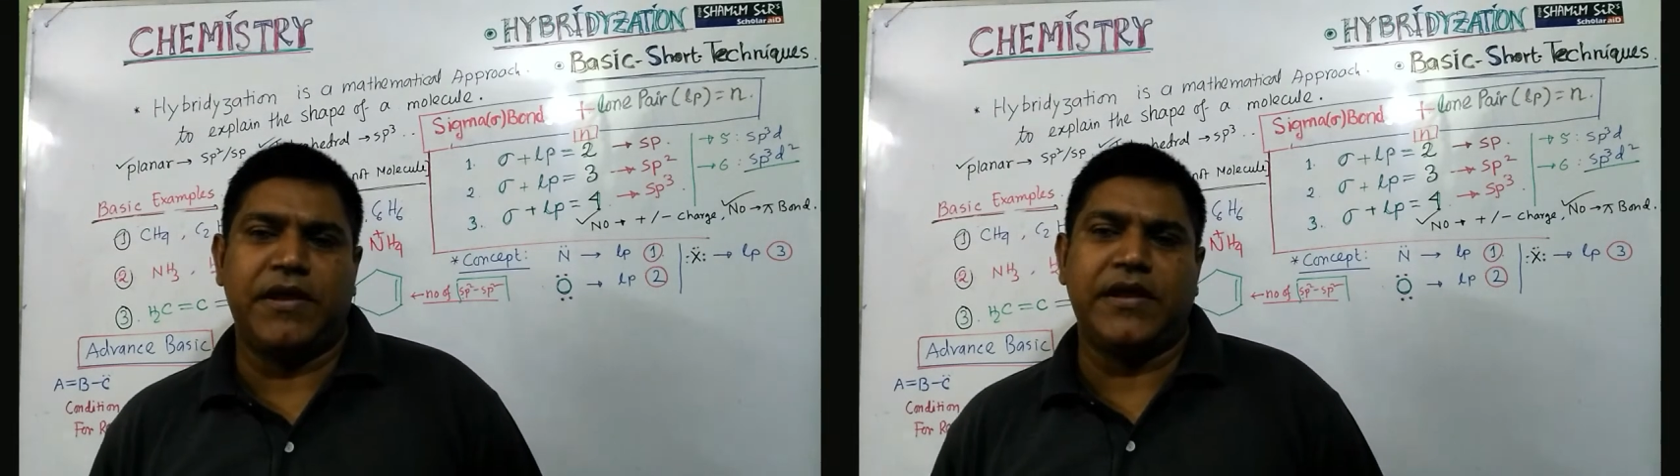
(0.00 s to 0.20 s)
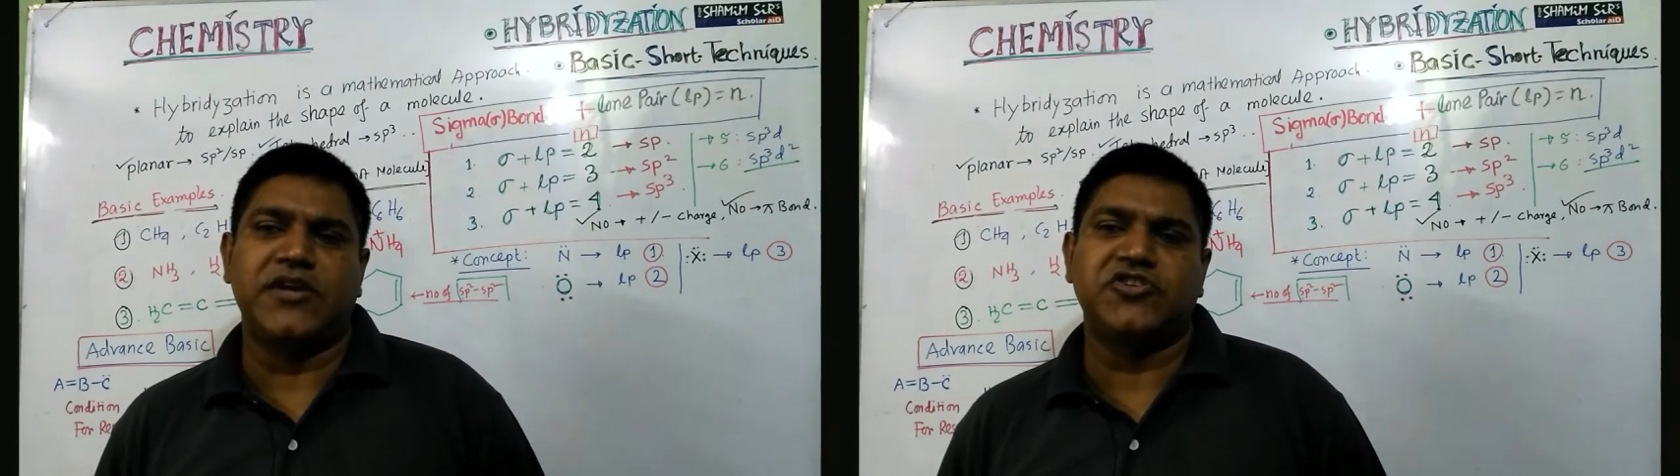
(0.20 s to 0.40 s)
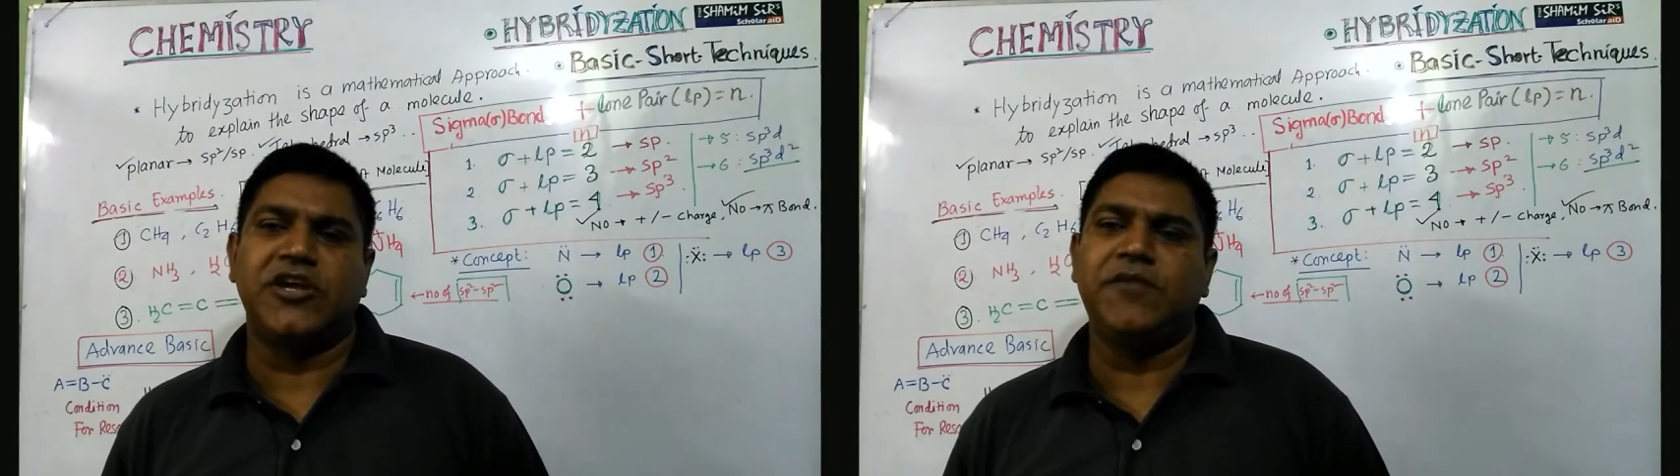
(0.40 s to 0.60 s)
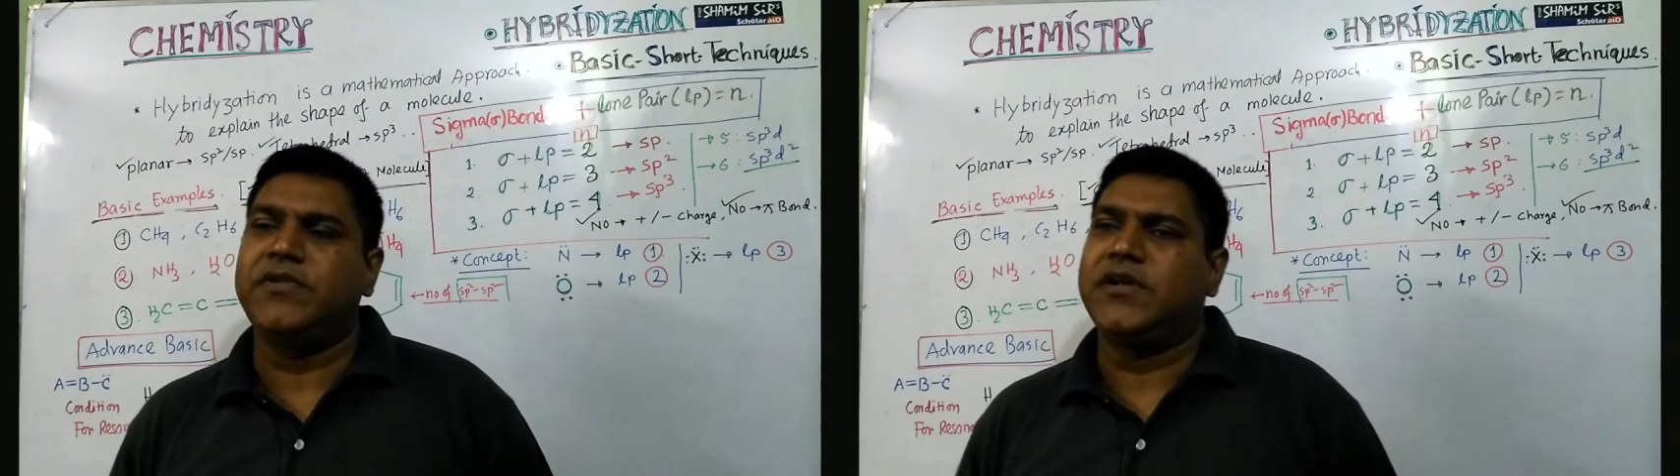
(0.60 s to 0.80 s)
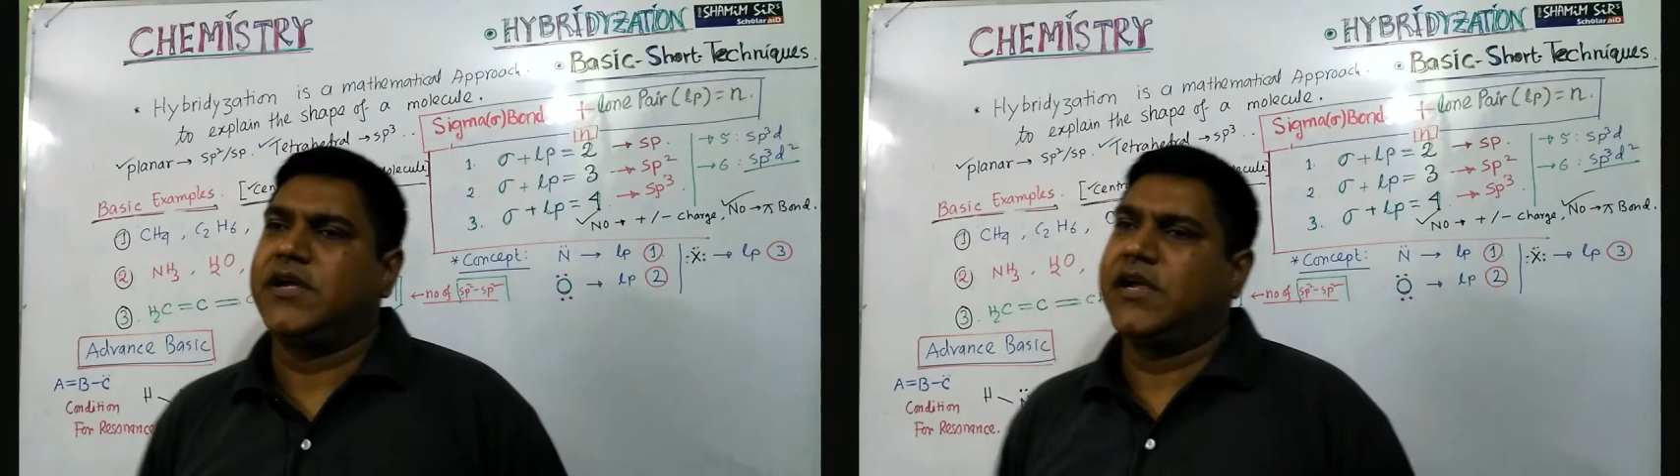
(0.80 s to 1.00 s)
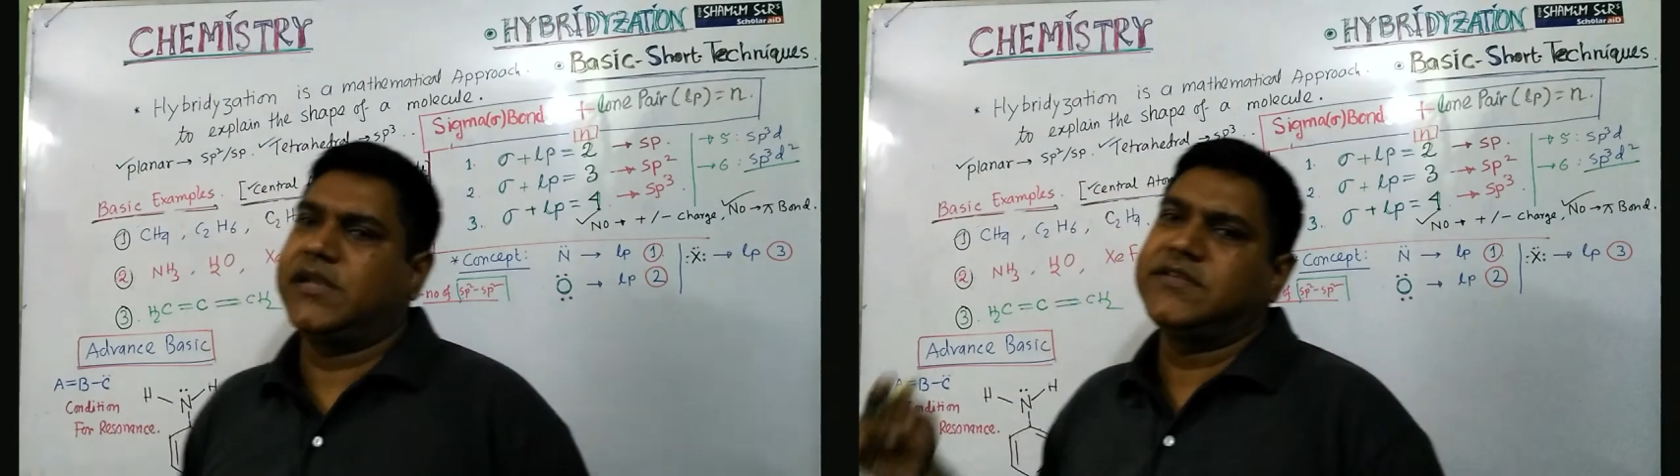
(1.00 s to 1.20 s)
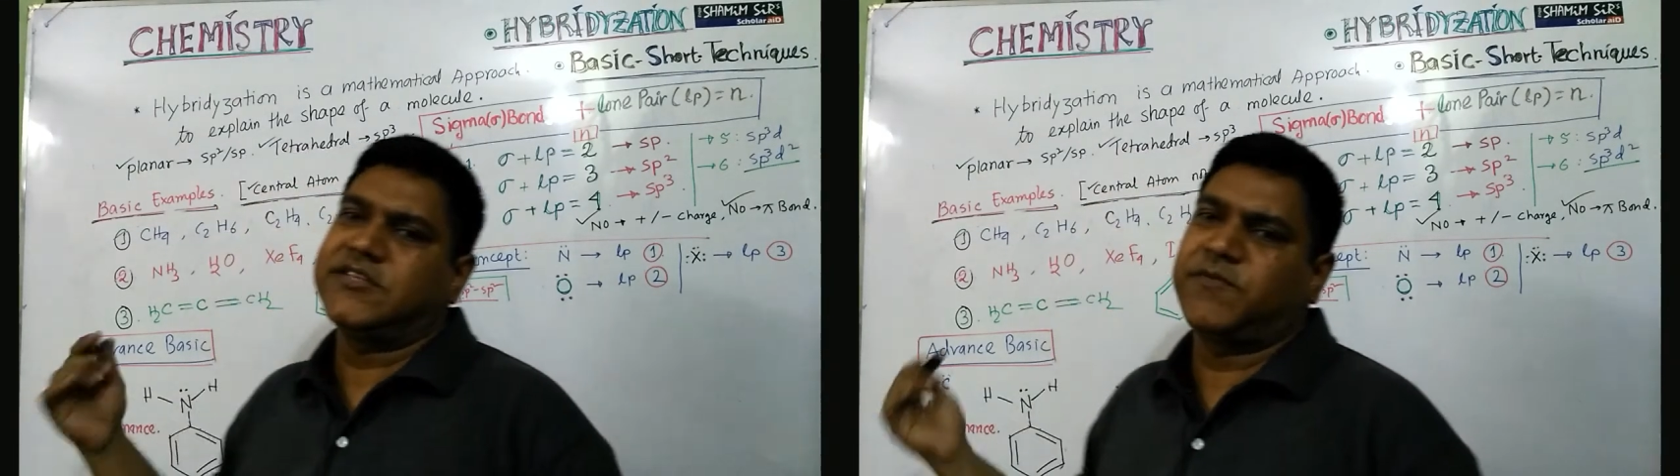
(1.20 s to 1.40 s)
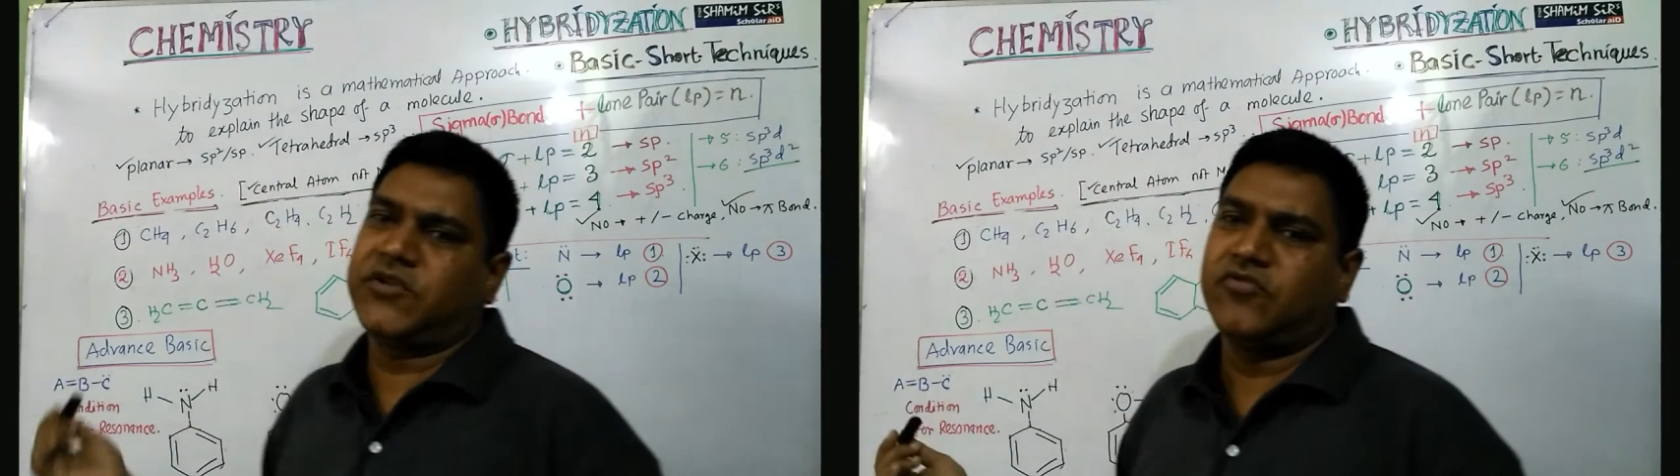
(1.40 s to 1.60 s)
planar shape, it
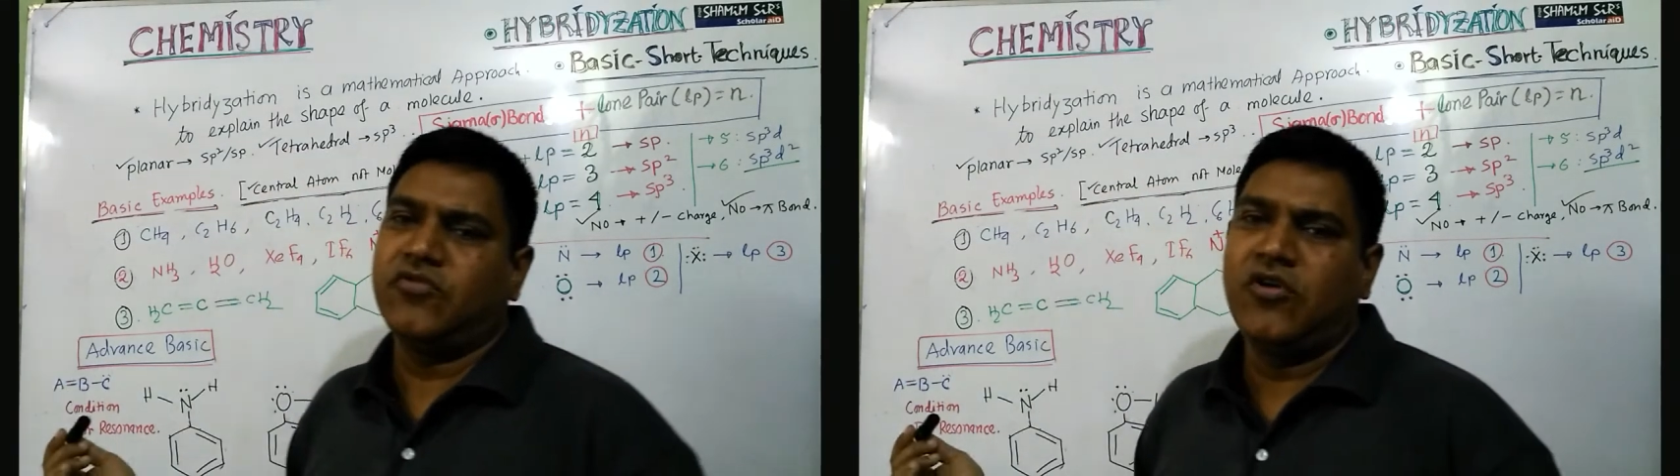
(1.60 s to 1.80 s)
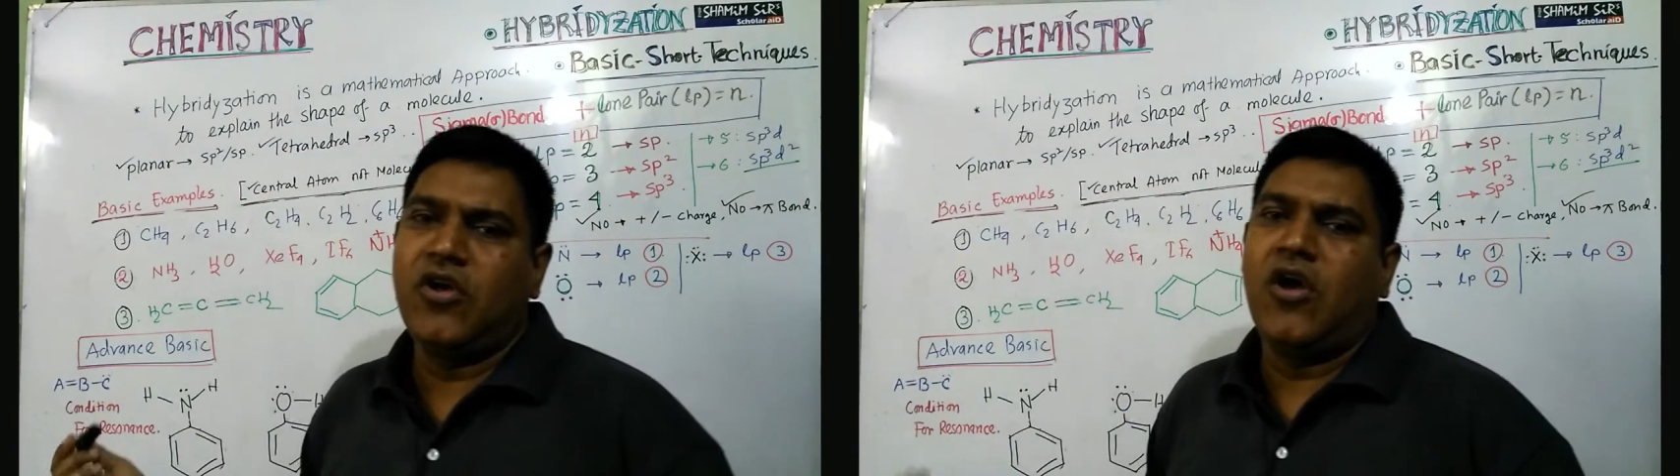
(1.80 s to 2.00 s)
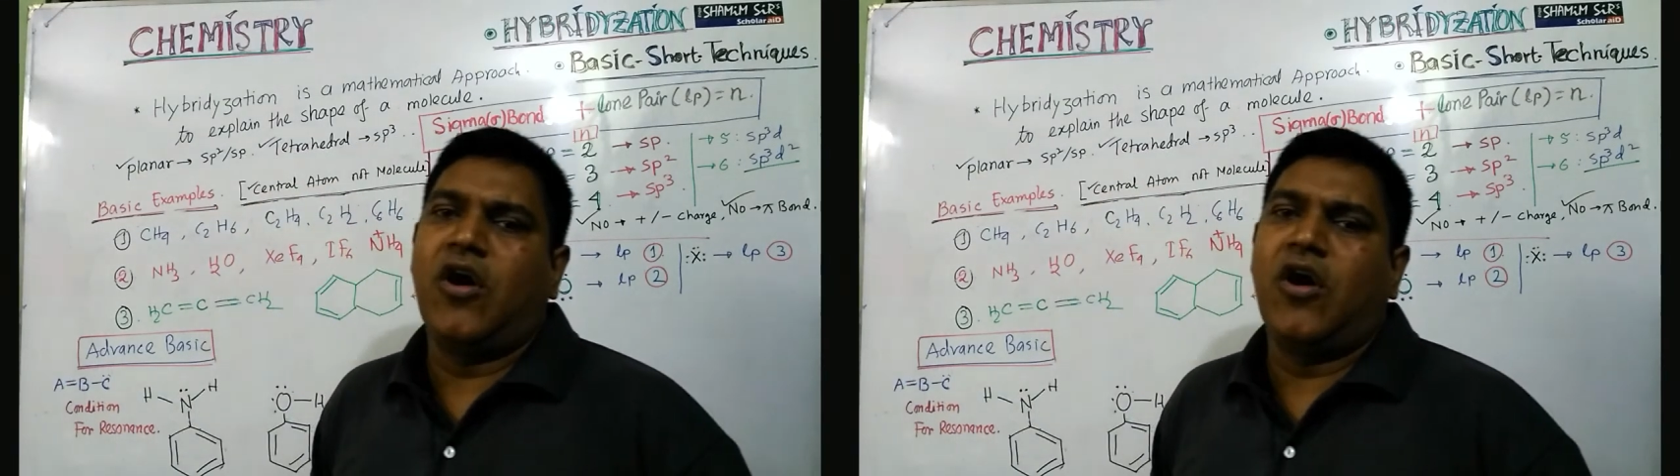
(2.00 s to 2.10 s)
is sp2,